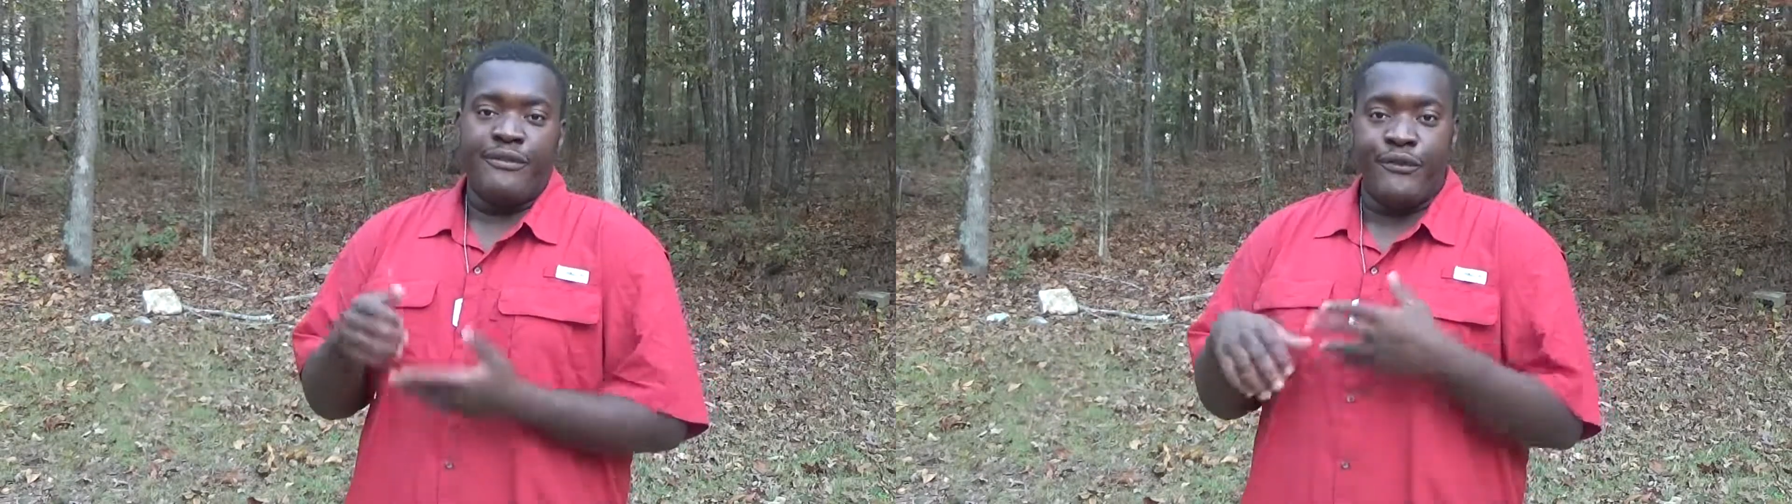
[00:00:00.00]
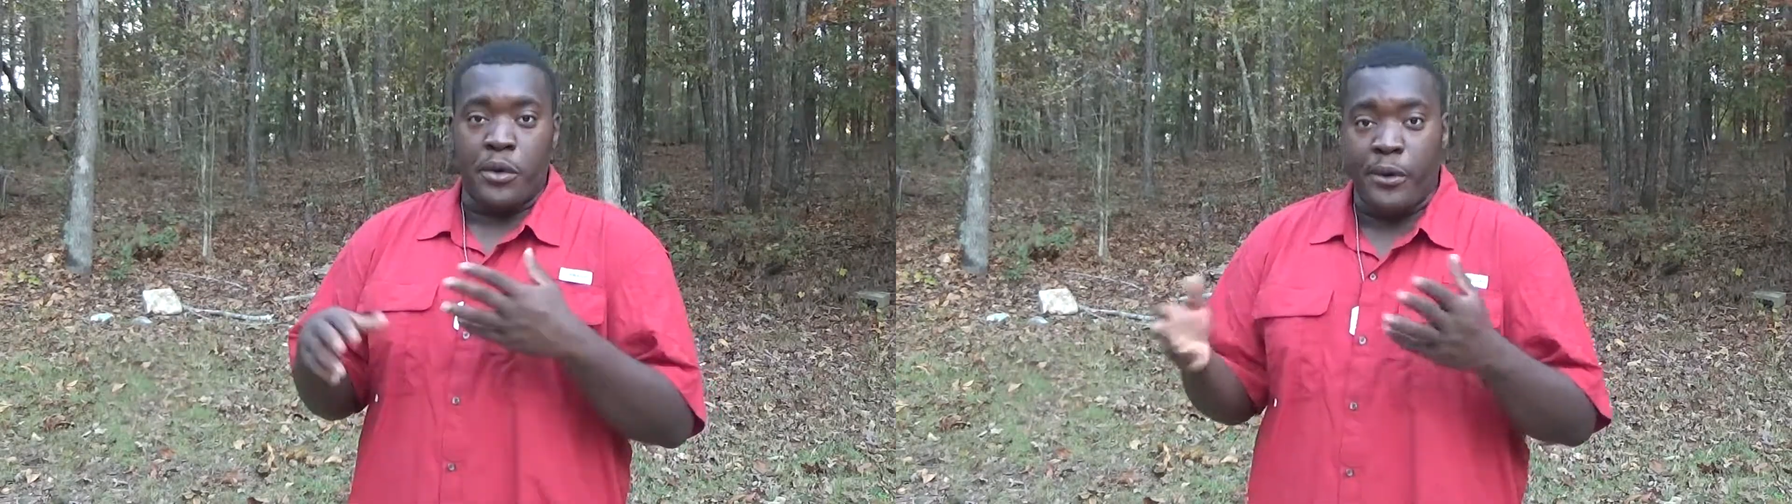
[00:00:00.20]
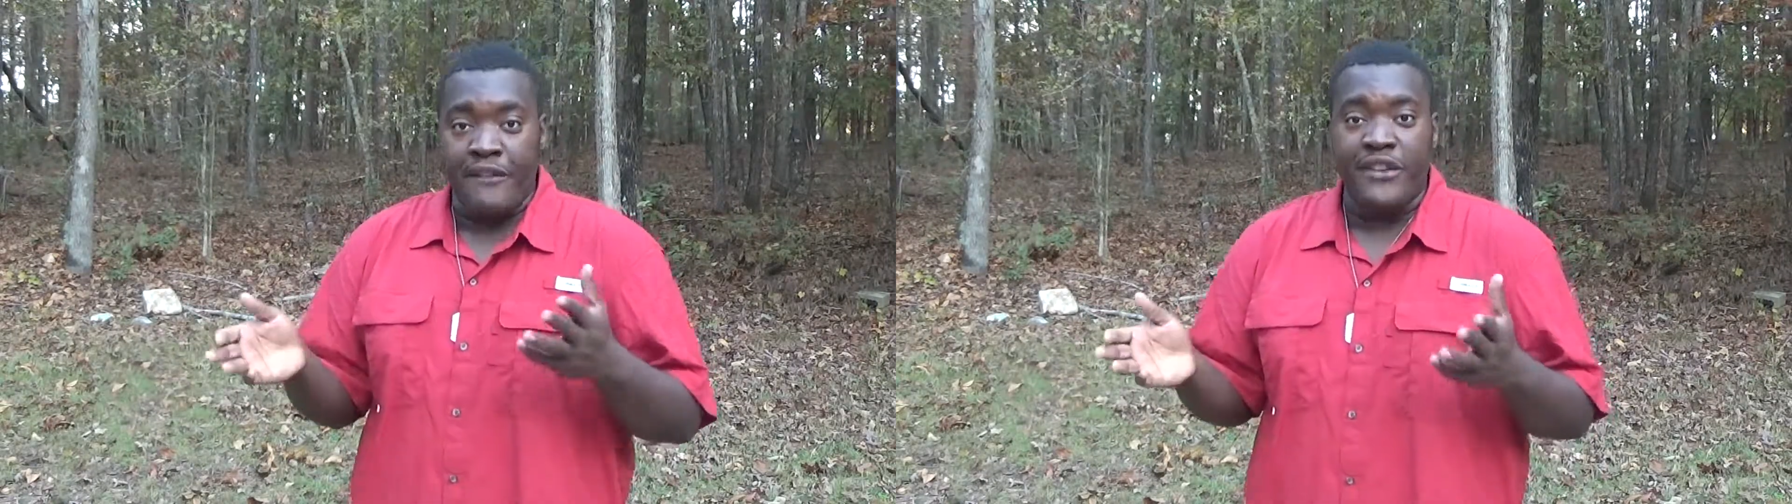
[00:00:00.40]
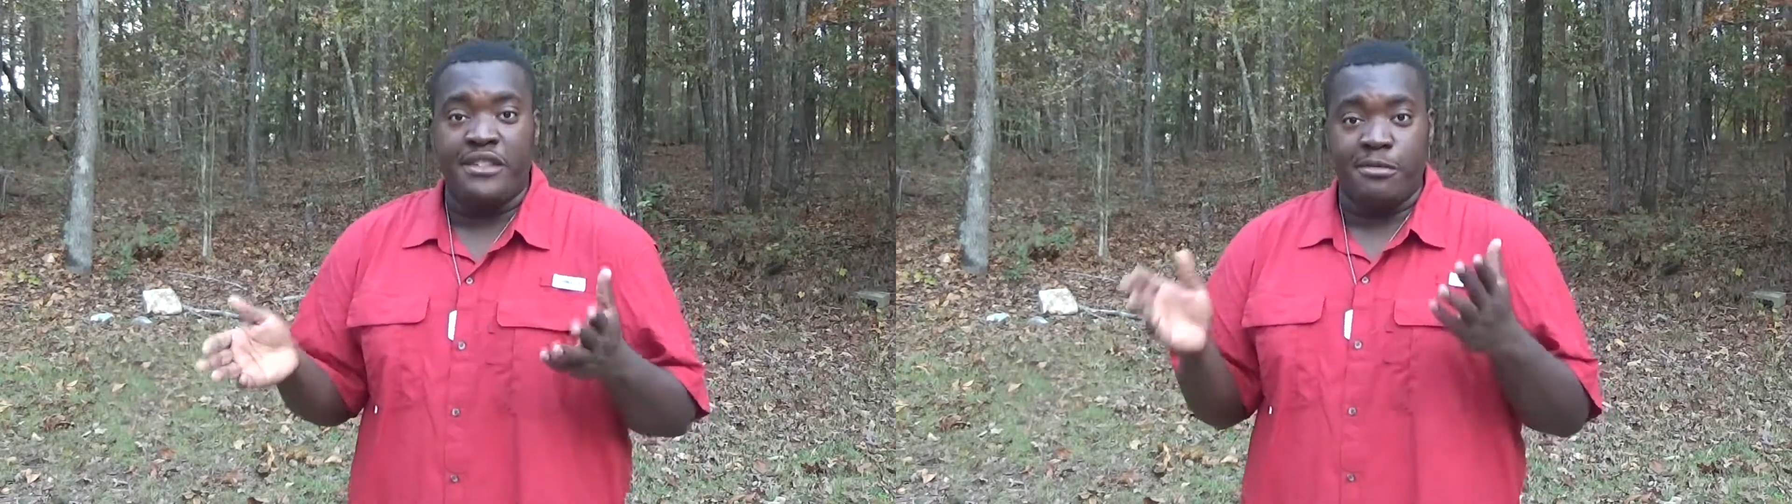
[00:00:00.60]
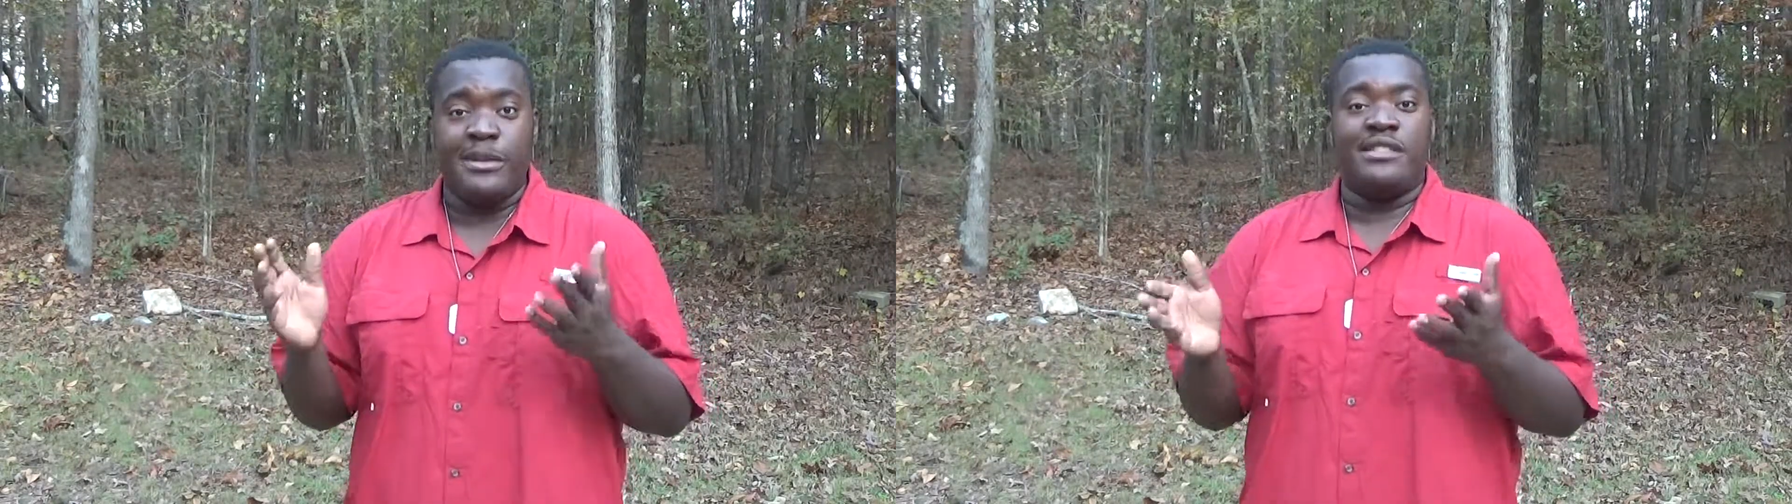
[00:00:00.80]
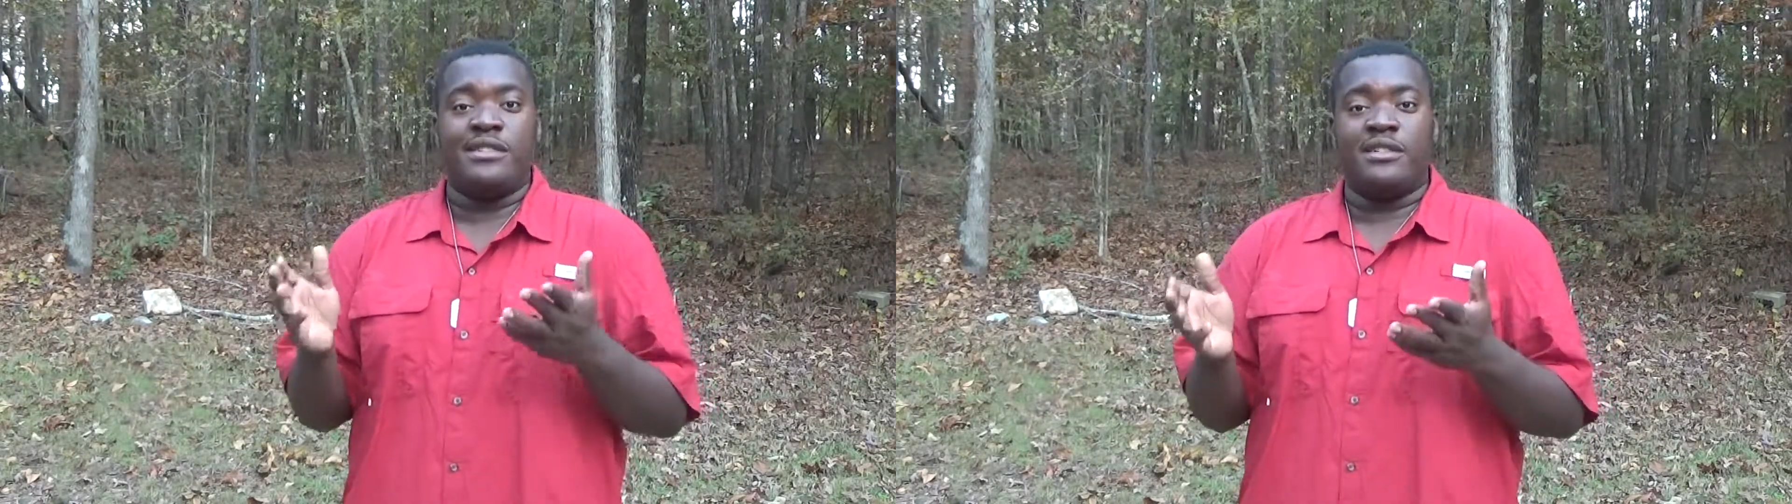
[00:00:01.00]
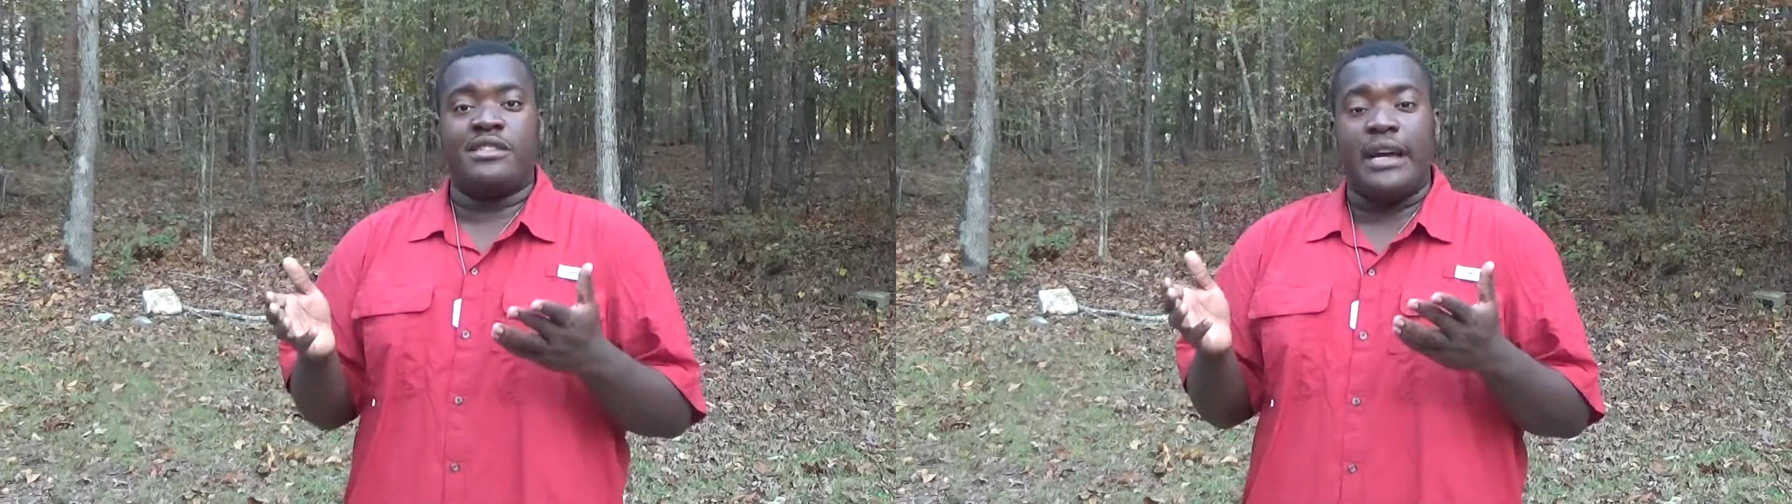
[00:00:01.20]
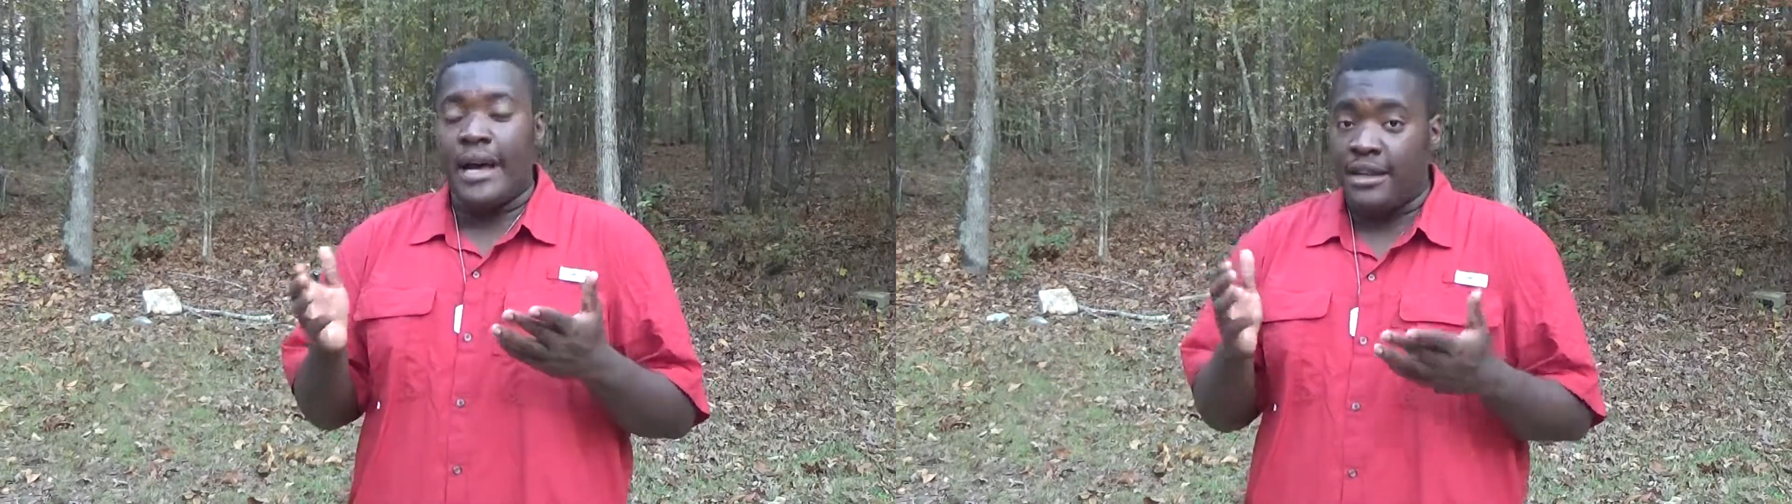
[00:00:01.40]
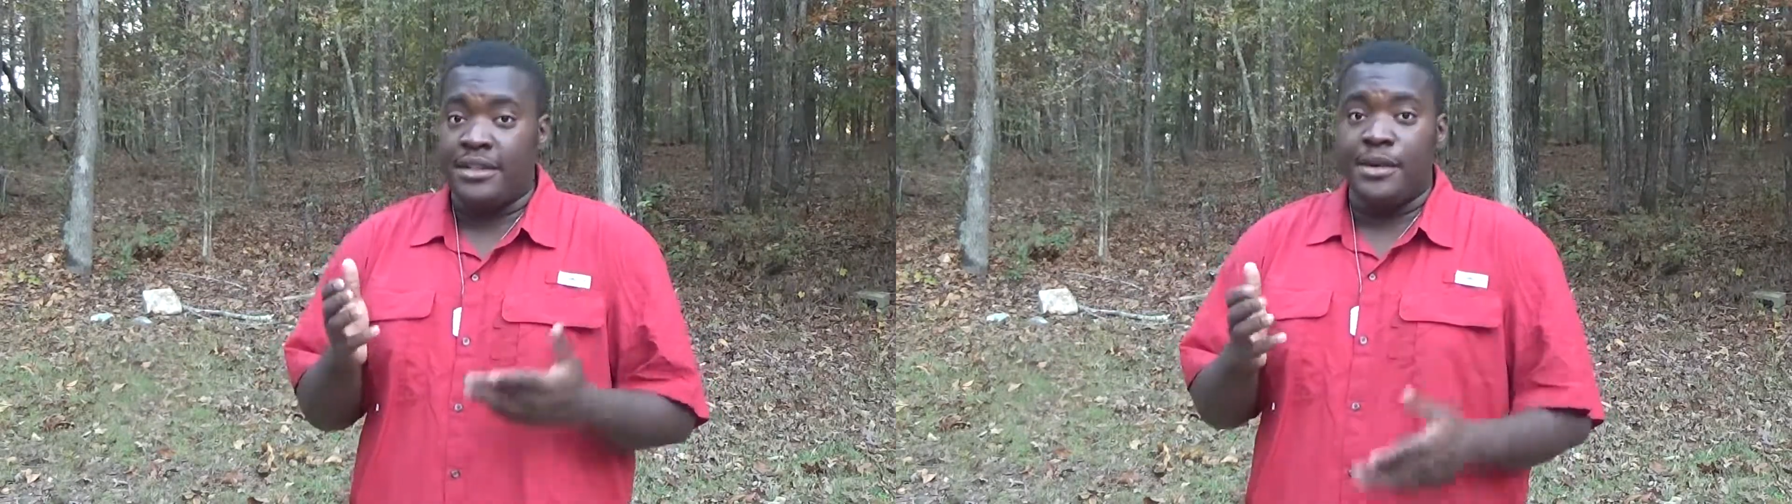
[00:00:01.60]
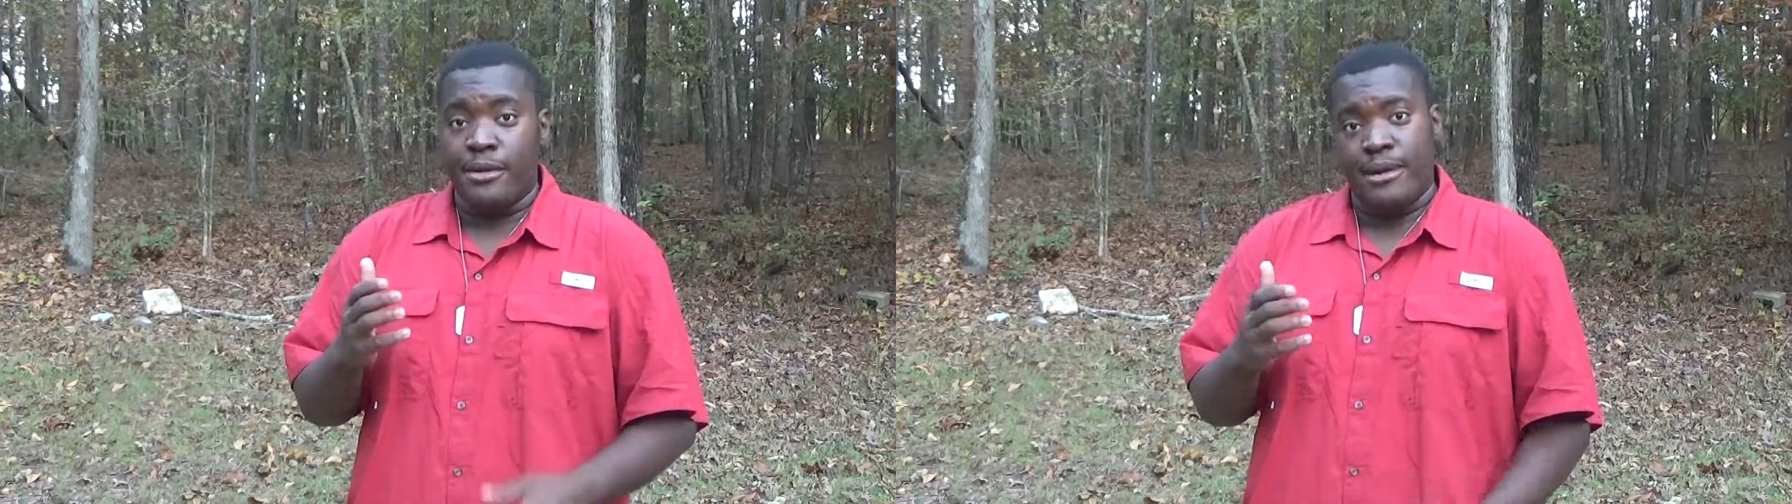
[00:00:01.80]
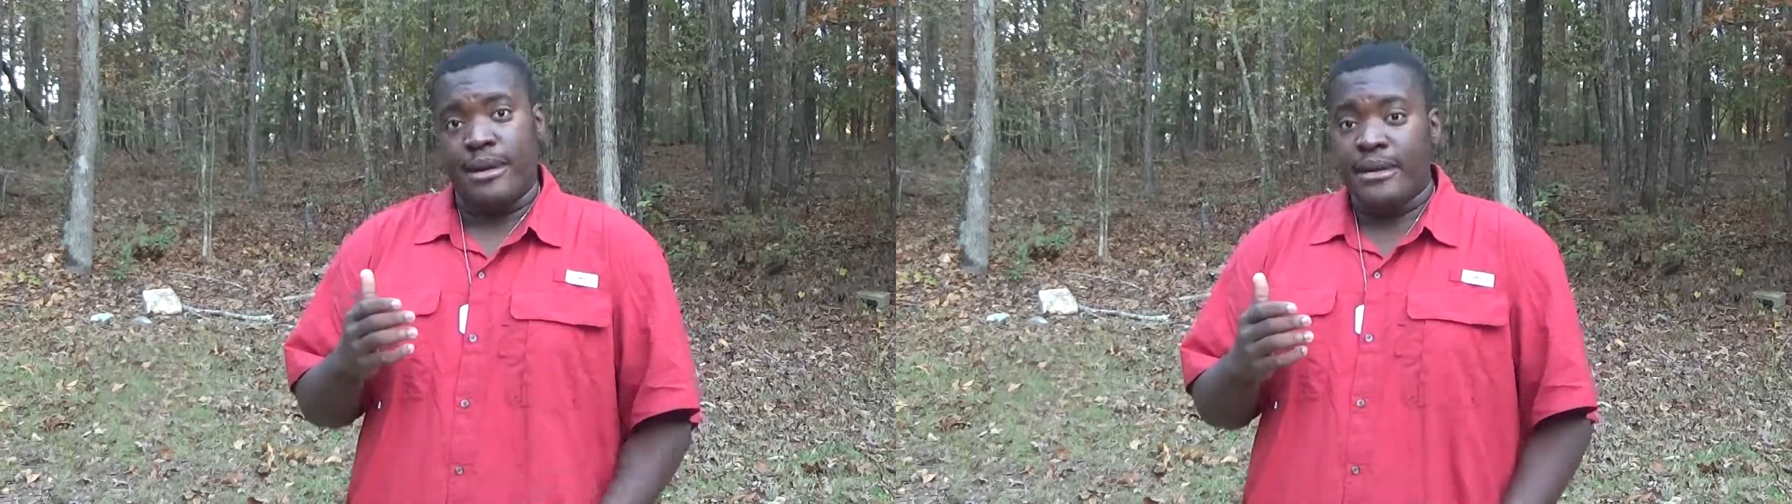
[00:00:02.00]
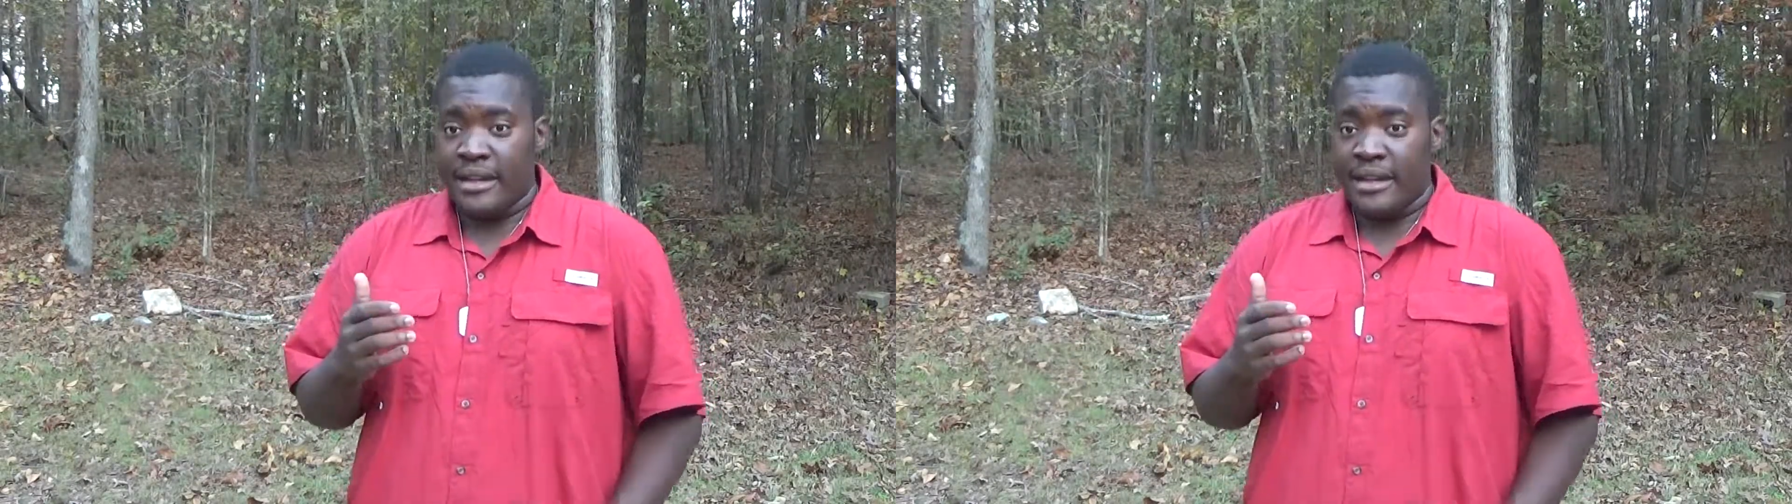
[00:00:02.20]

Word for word: For if it's research, I'll do it.